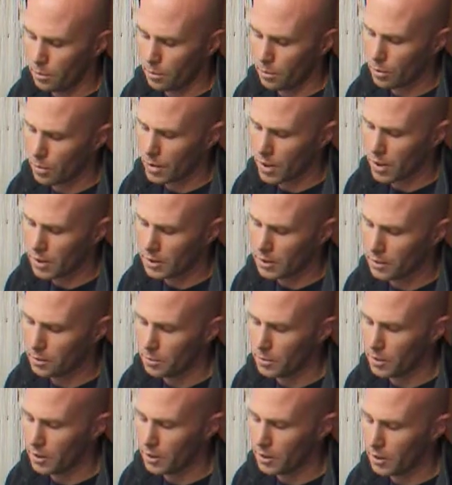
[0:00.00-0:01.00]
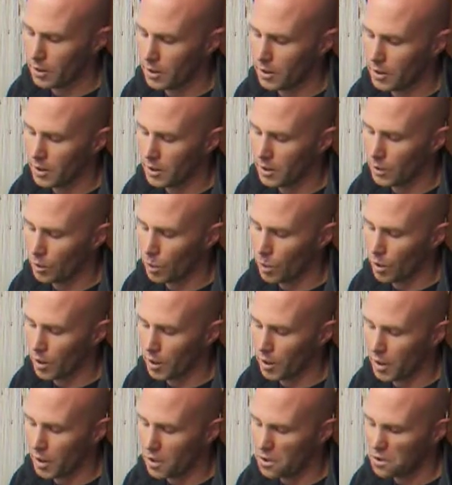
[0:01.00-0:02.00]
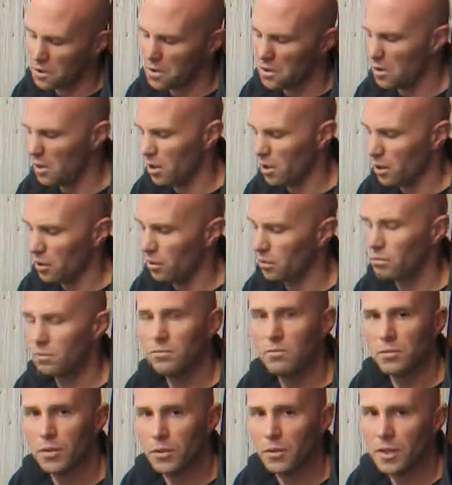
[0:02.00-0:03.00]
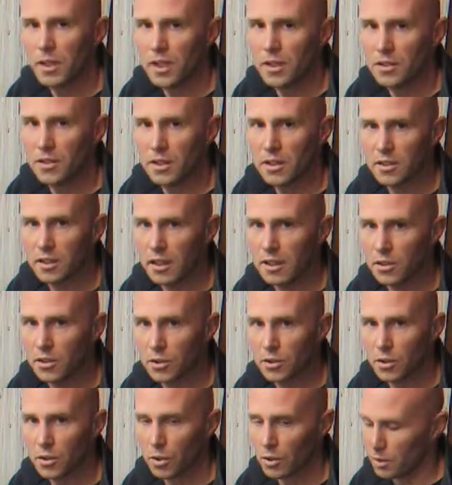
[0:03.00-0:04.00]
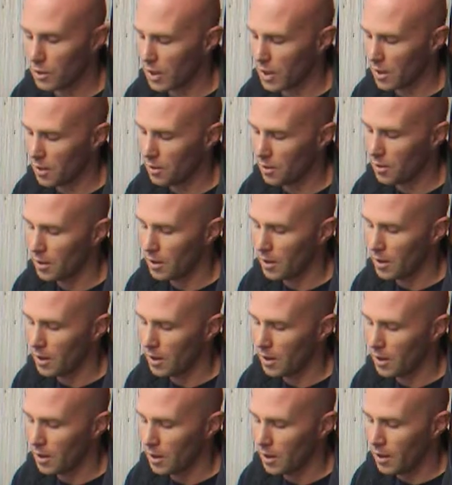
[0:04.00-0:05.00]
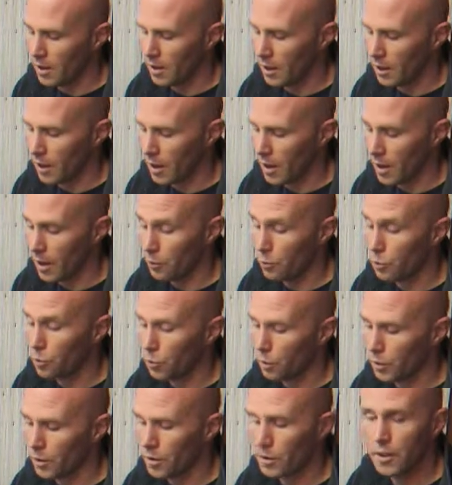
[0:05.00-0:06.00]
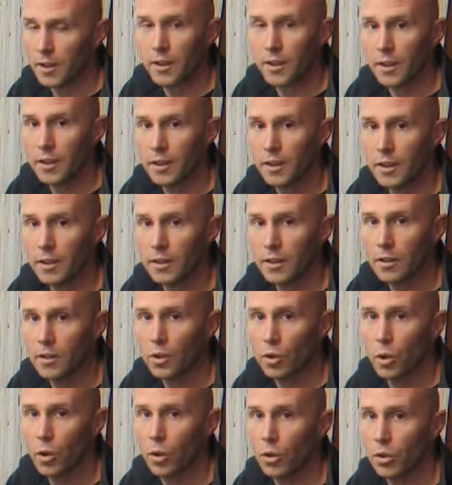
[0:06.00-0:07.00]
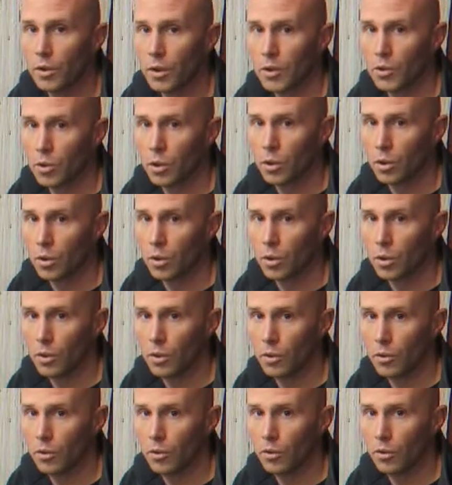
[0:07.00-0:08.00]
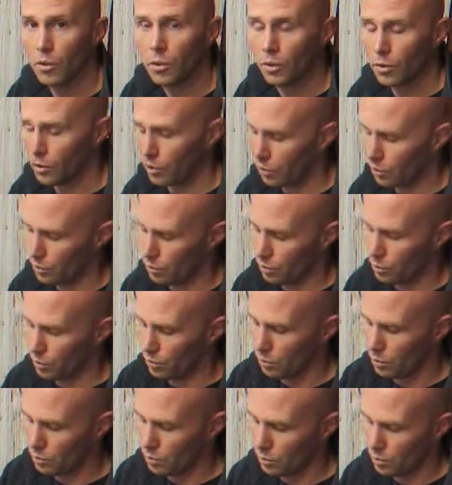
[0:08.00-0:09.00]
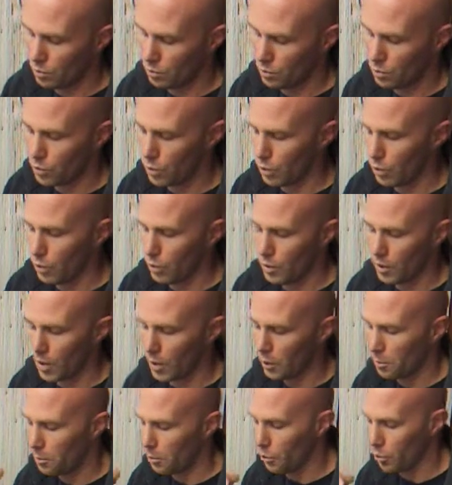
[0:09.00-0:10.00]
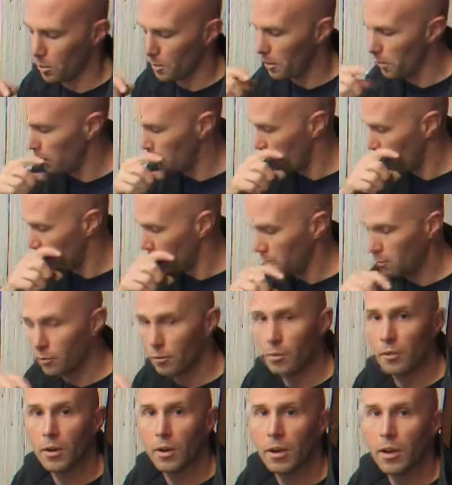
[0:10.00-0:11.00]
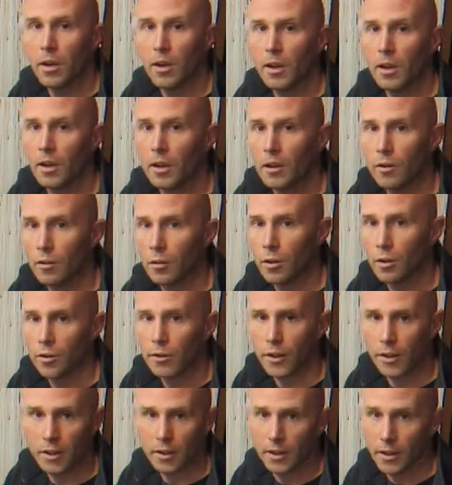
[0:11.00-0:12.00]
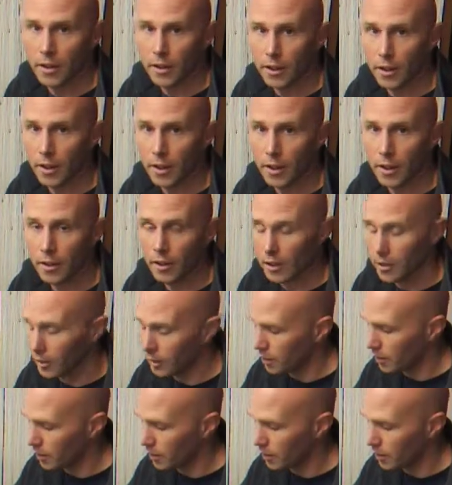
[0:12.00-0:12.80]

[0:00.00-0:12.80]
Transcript: approximately 1 inch, 15/16 or so down. I have 20 1/4 inch holes drilled around the perimeter there for the secondary air